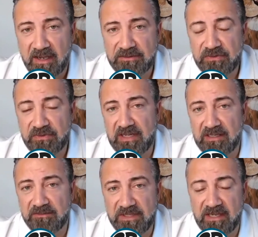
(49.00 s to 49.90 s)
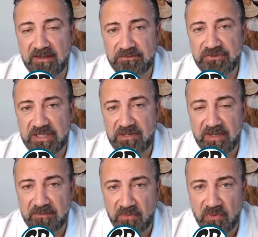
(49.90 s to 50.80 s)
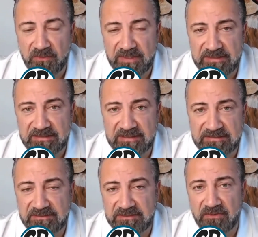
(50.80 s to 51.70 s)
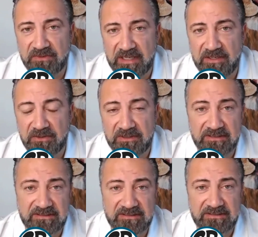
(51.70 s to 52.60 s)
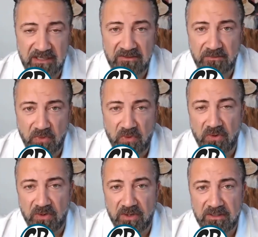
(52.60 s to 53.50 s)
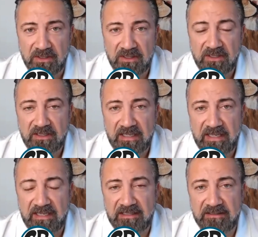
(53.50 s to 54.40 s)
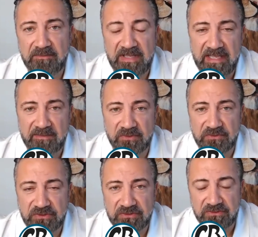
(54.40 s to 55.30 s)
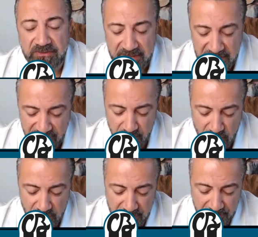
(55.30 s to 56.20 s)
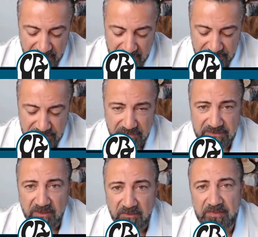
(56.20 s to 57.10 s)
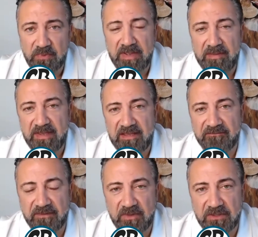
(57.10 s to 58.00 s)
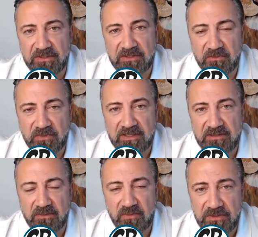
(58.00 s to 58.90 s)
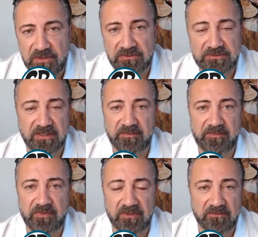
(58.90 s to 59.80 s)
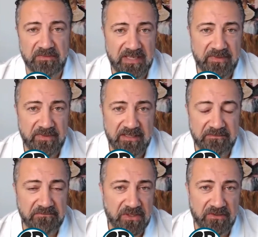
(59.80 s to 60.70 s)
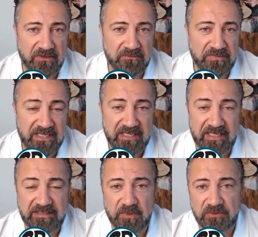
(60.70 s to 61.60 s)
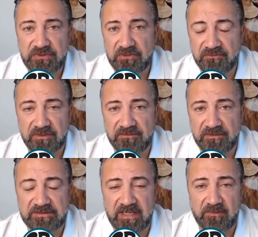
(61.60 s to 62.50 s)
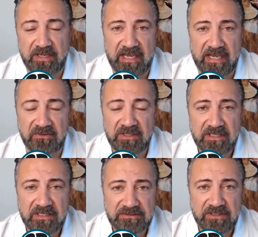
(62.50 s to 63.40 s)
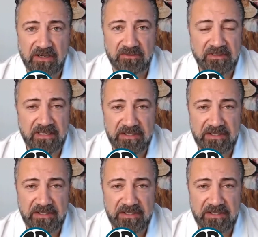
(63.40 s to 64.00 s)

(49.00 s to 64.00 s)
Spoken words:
to help them generate more business so they could sell more and be able to give more. So some people may be familiar with you. Some people may be, being exposed to you for the first time right now. So can